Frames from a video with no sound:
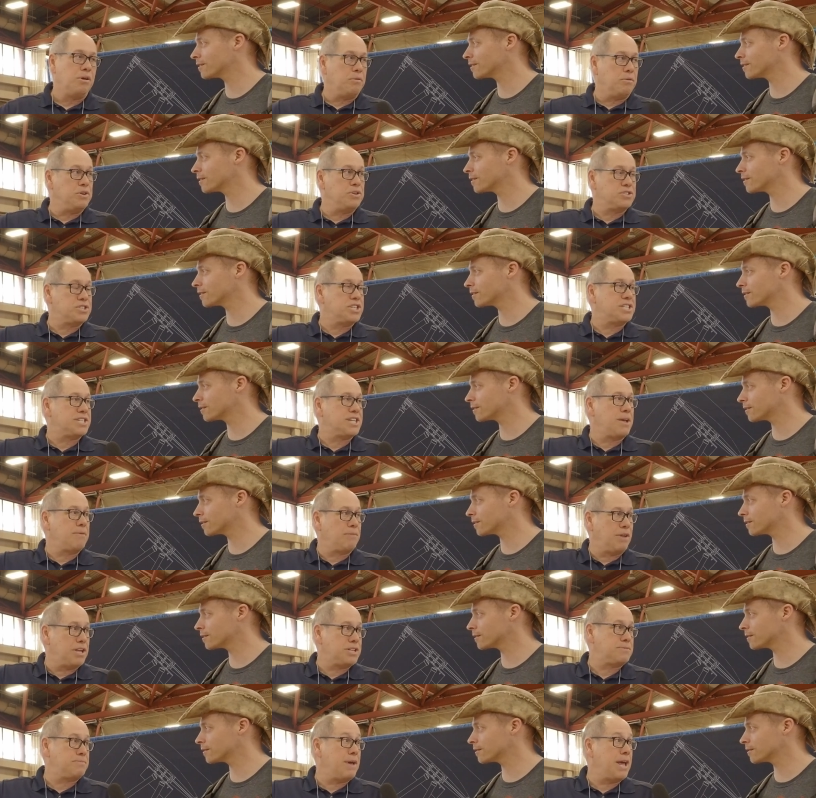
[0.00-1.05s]
Speaker 1: we use the same
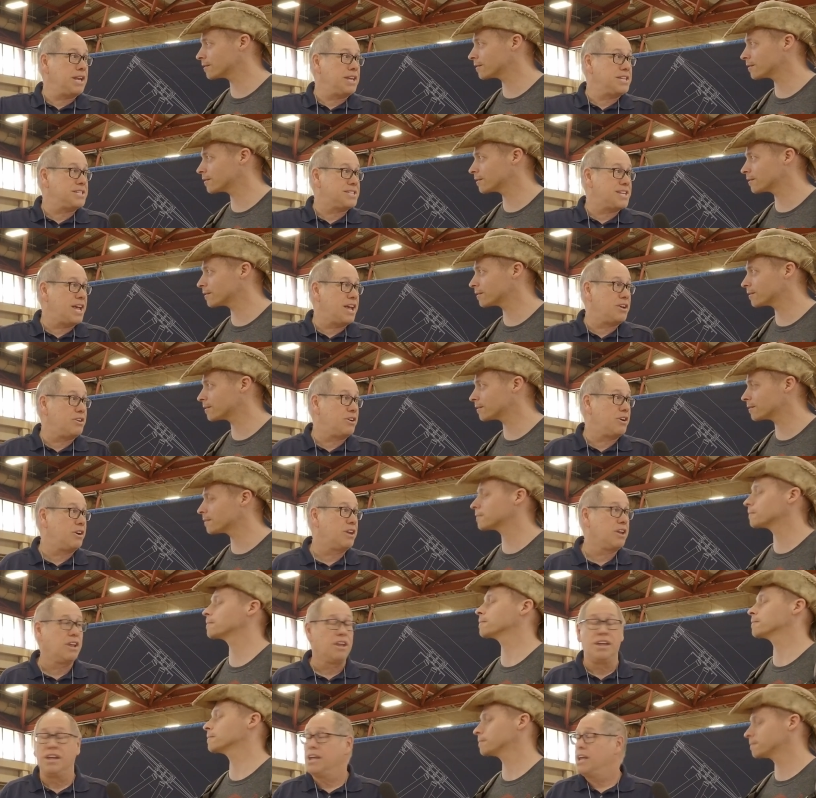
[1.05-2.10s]
Losmandy standard,
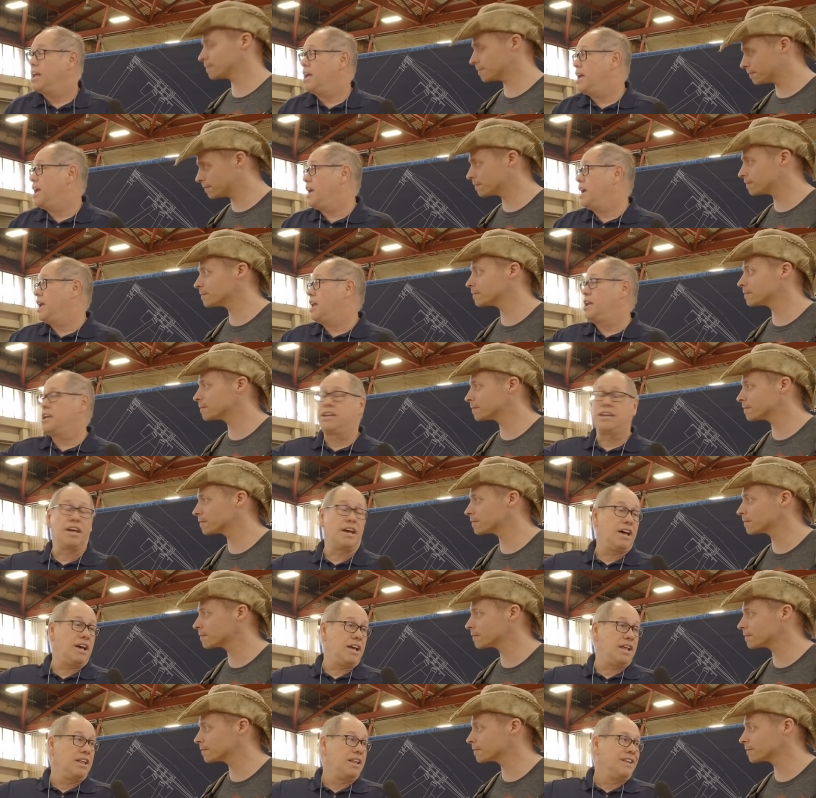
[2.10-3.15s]
mm -hmm. and
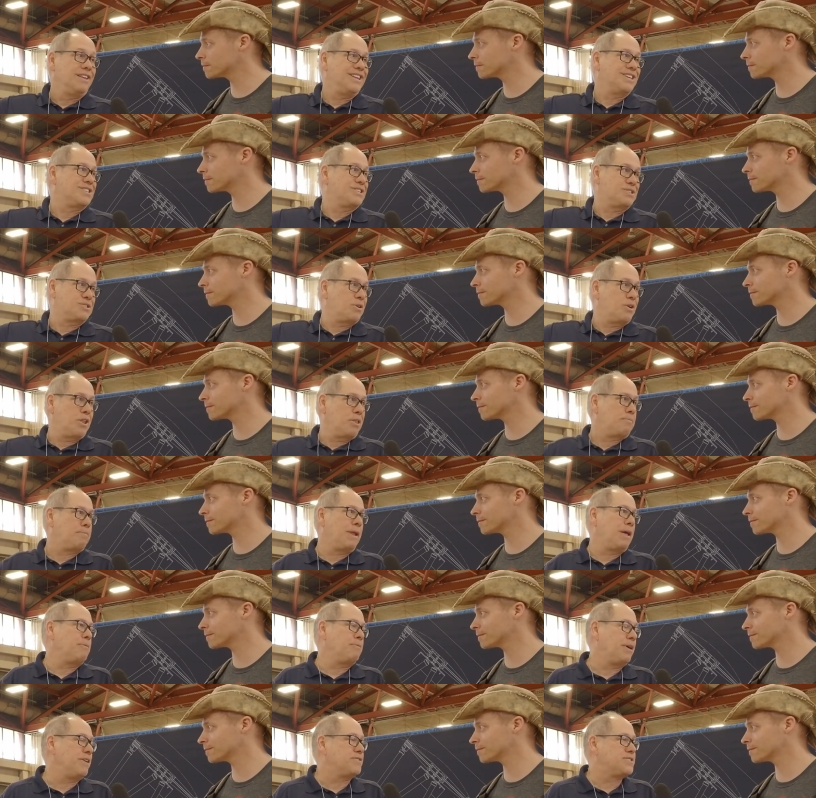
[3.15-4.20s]
uh, this is sort of the
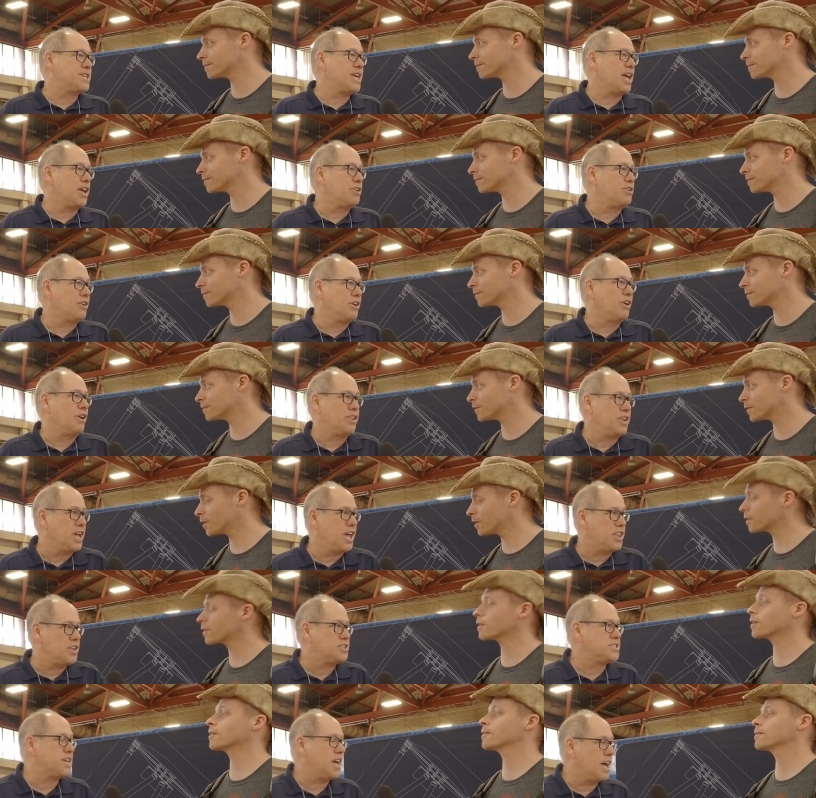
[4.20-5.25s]
plane wave standard on the
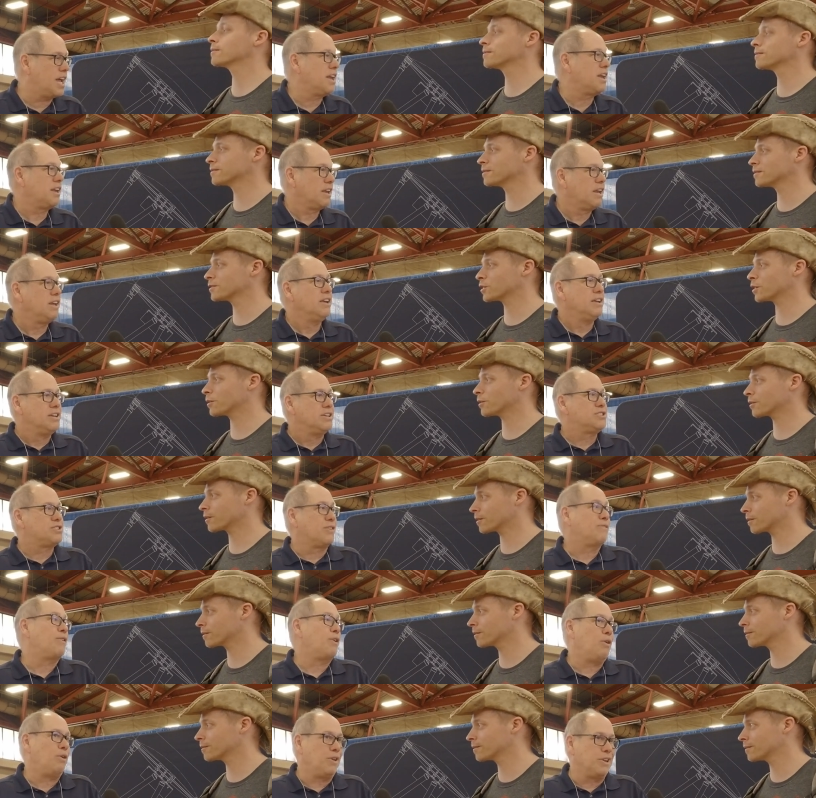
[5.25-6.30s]
other side. So
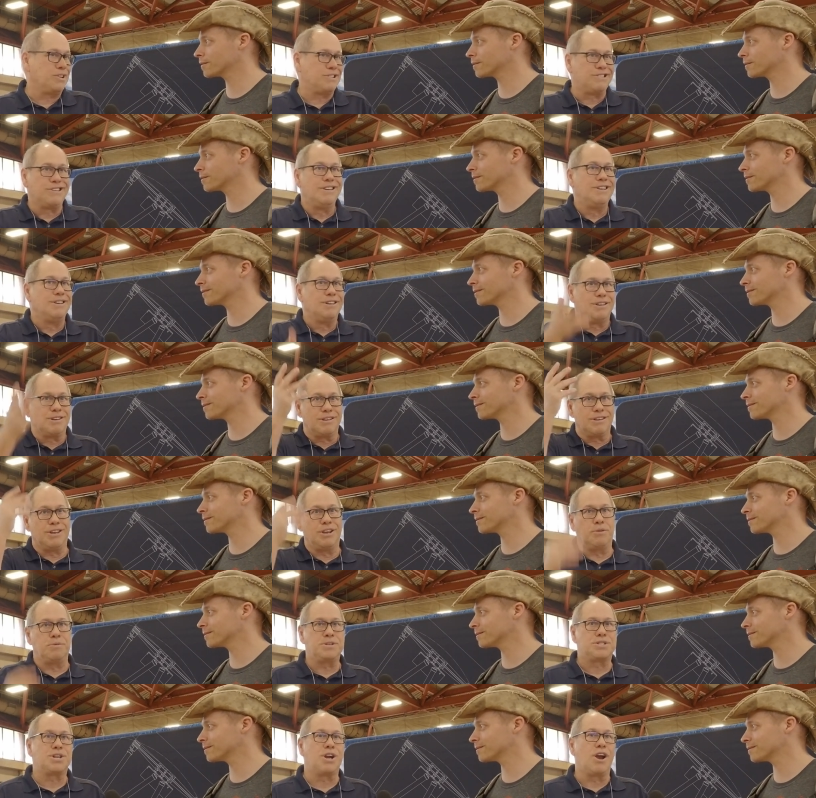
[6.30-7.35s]
for holding, you
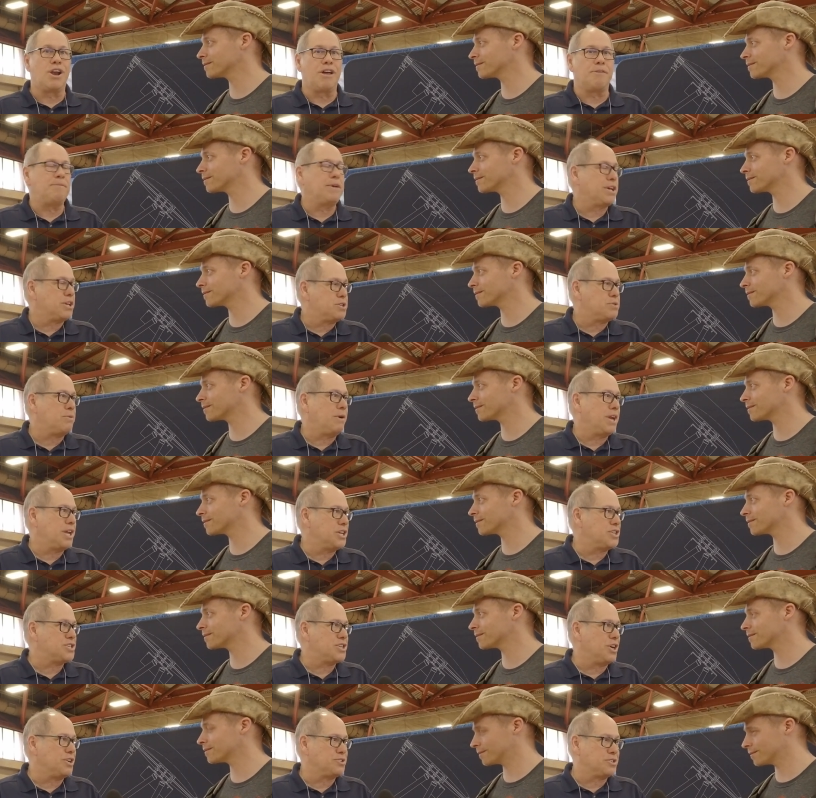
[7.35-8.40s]
know, we started off making
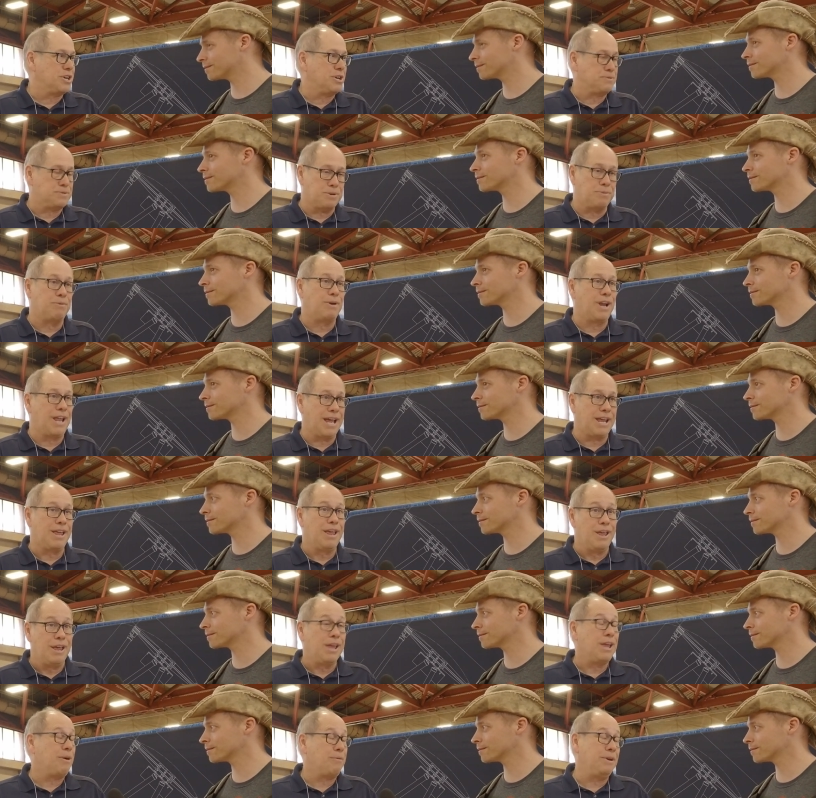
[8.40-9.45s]
20-inch telescopes, and we're like,
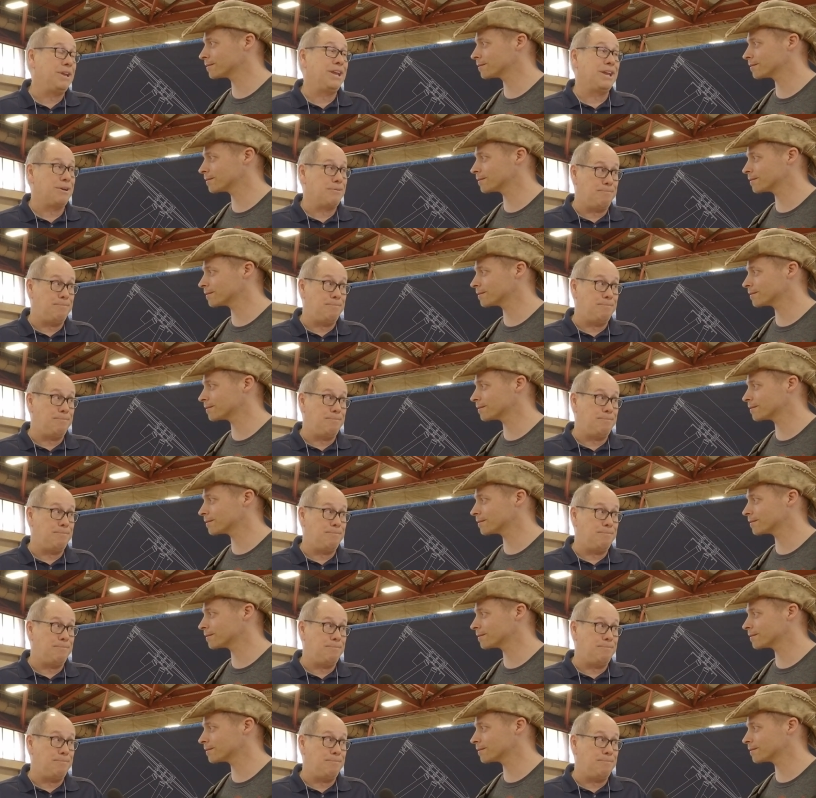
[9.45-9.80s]
and we need a